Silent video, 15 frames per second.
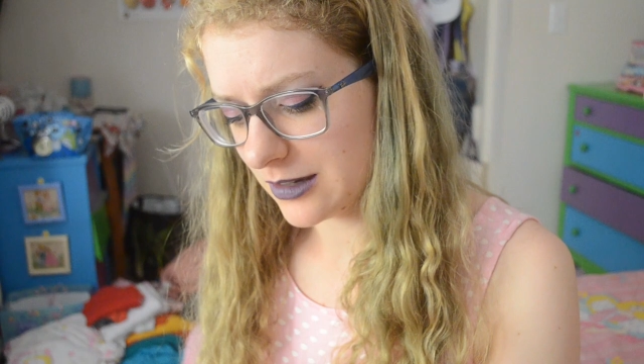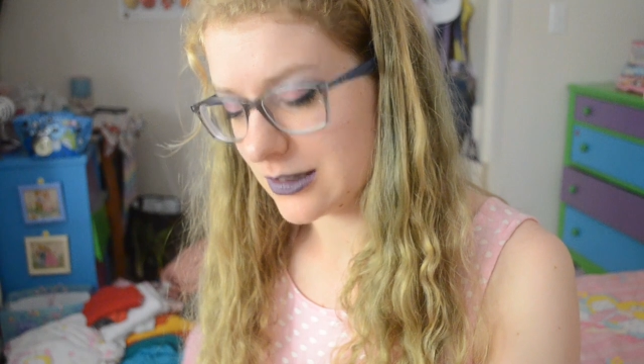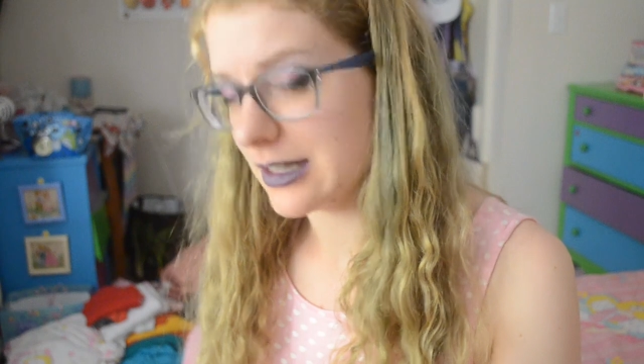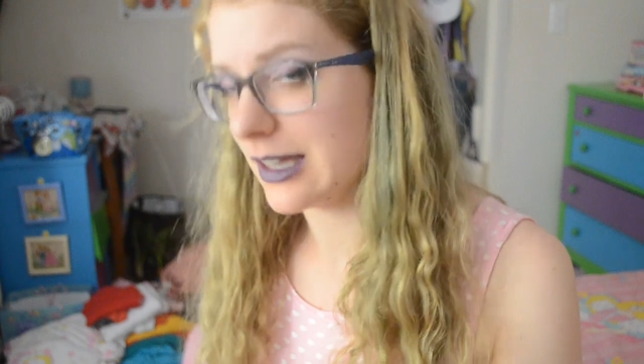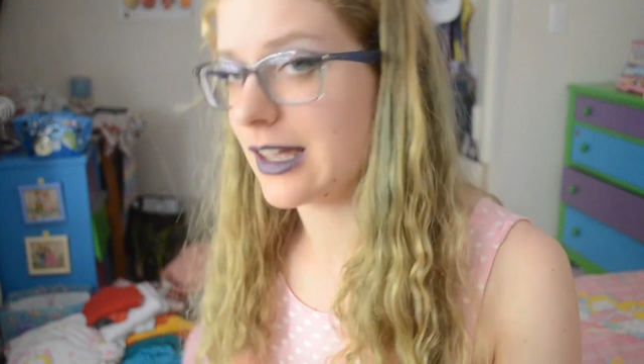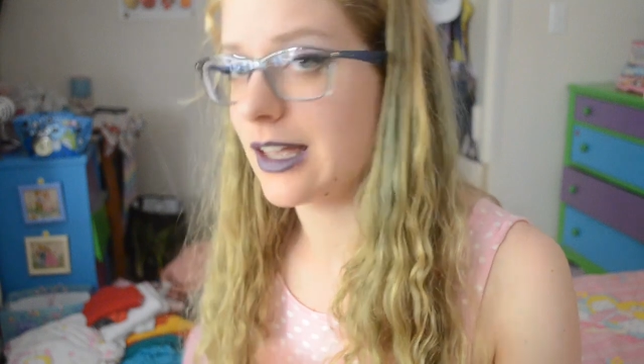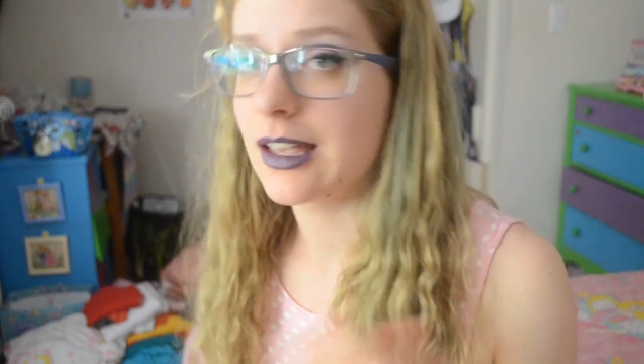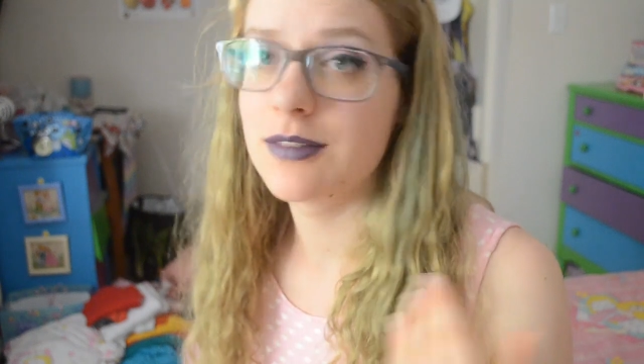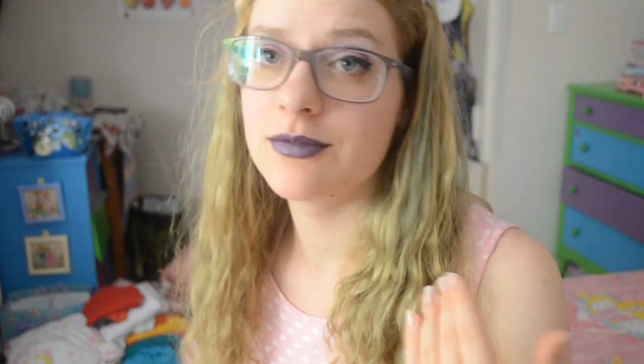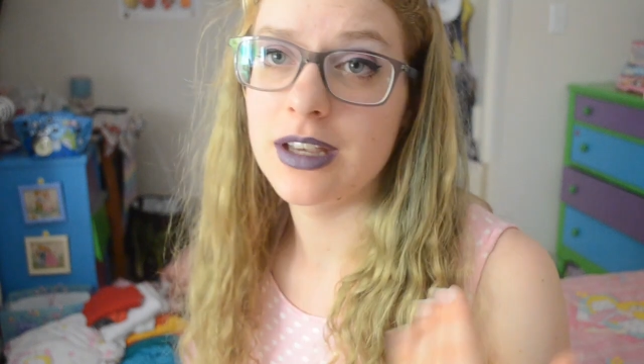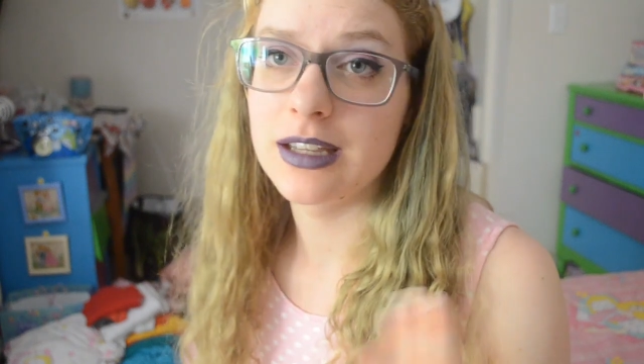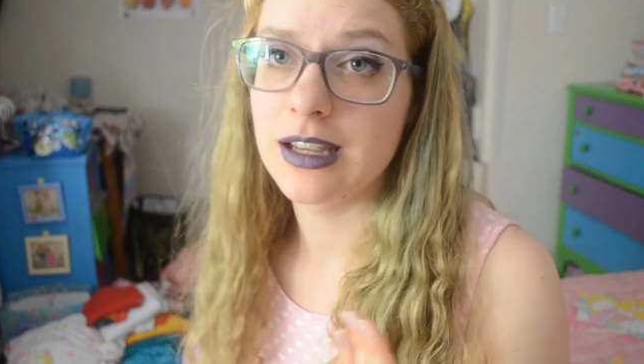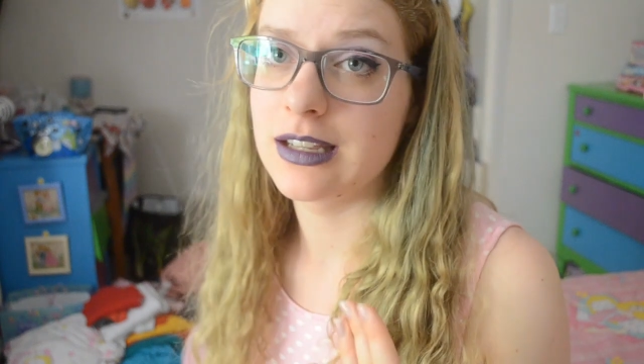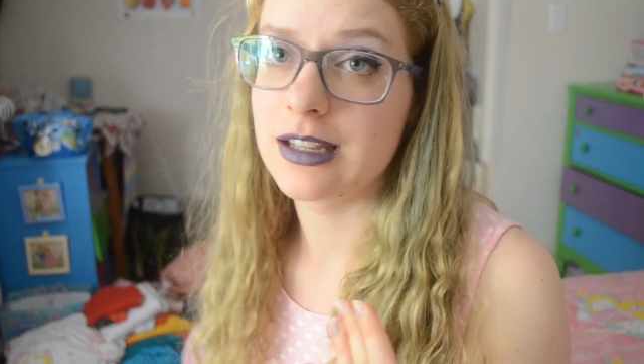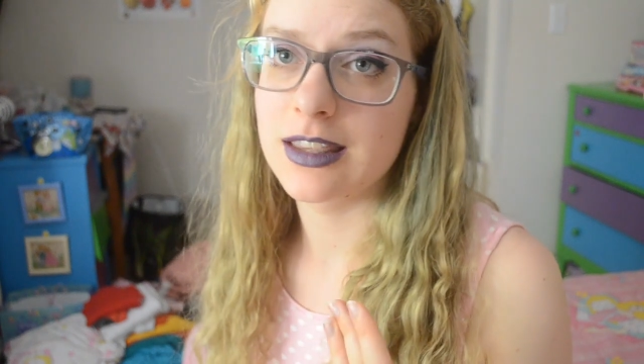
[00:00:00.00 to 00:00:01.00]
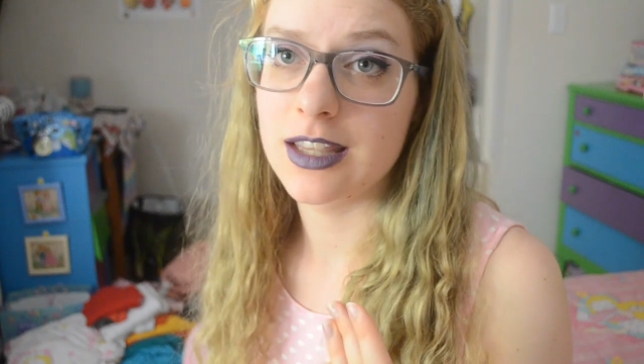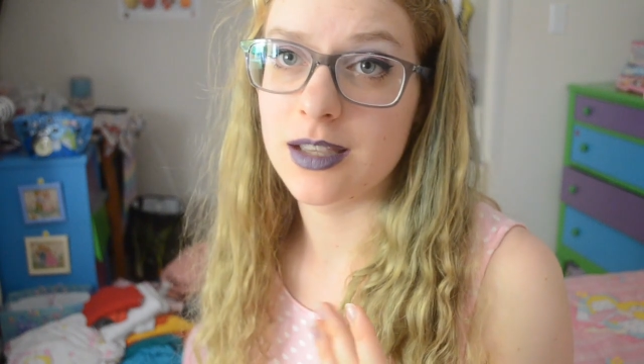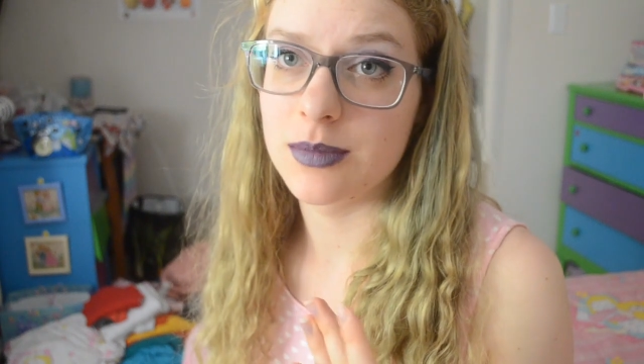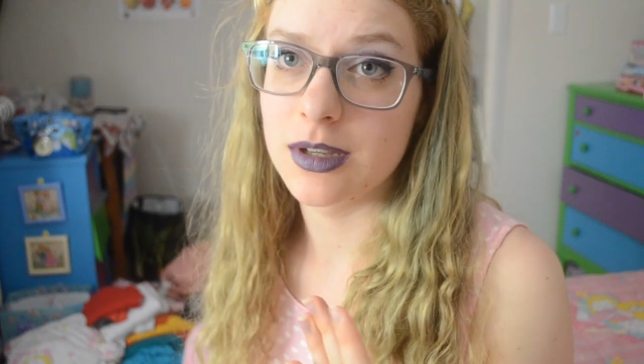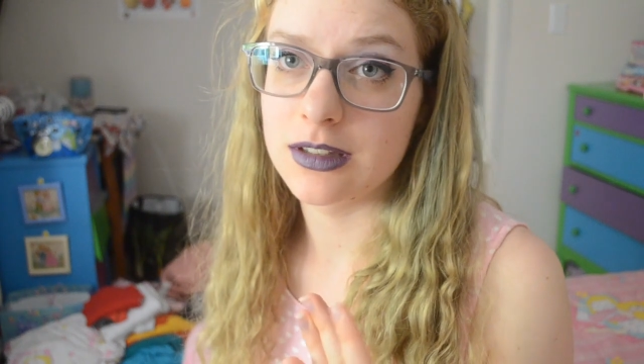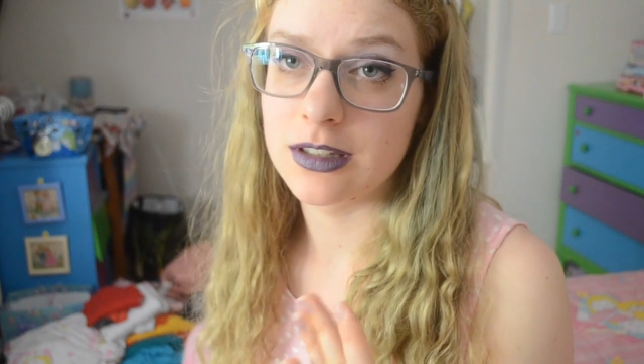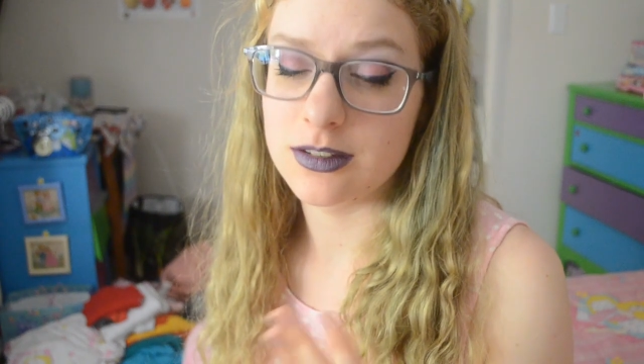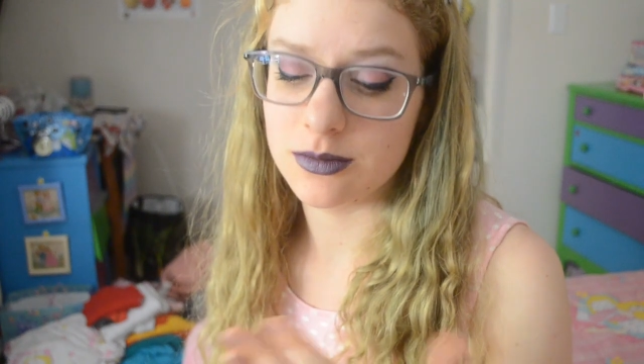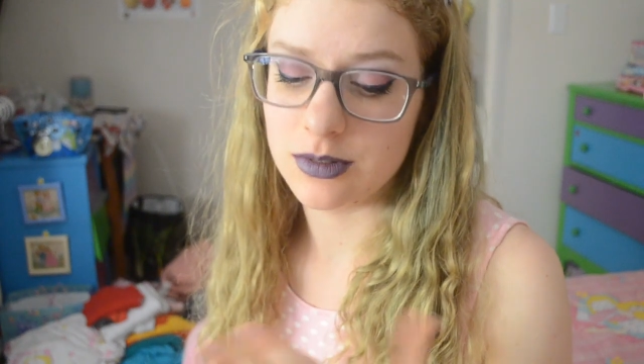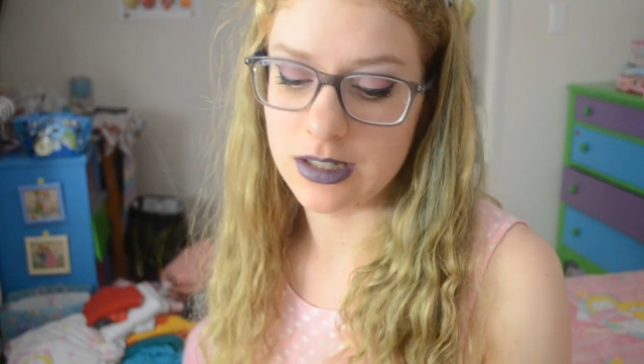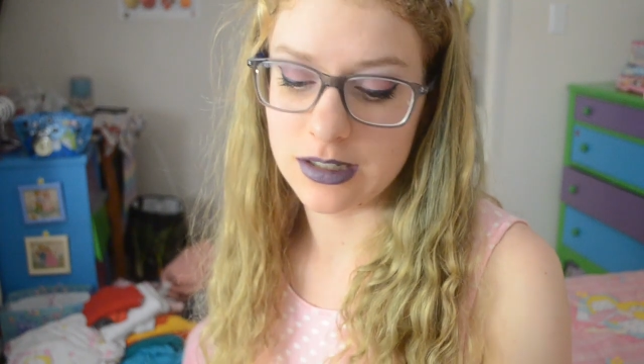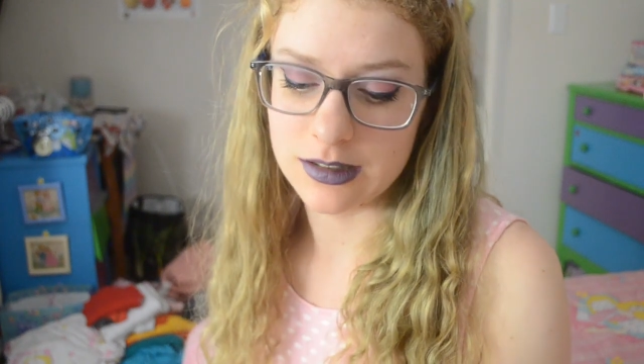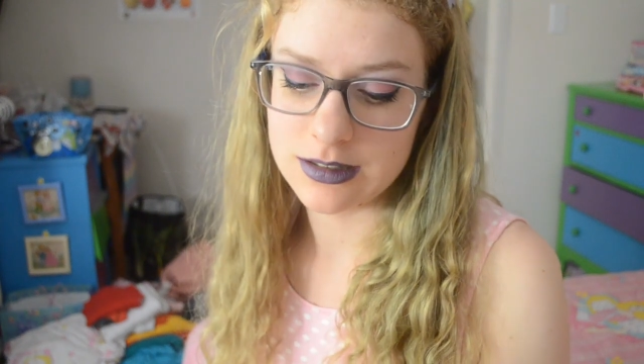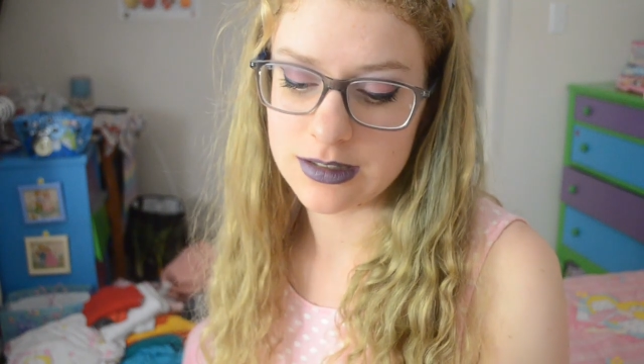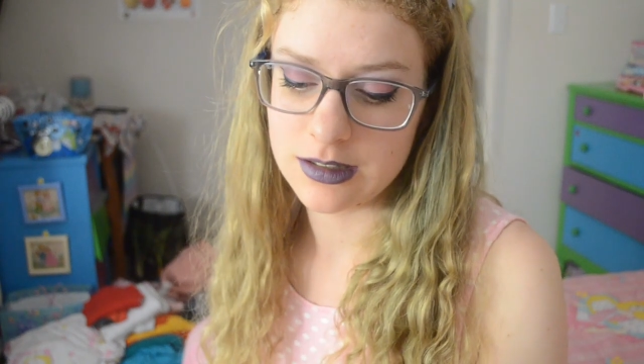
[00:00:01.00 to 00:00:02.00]
and I was like, I can't find anything about these
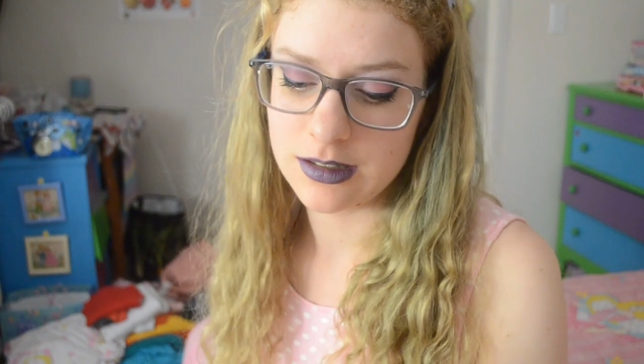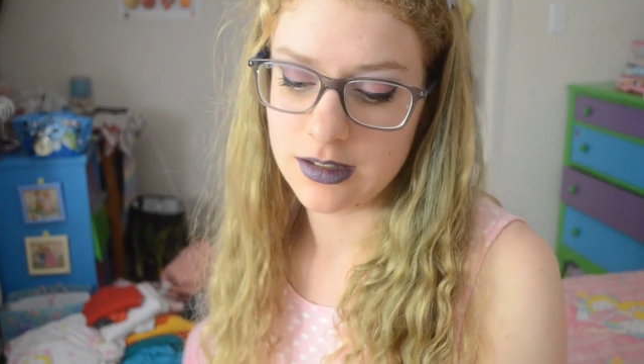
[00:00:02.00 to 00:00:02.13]
rings.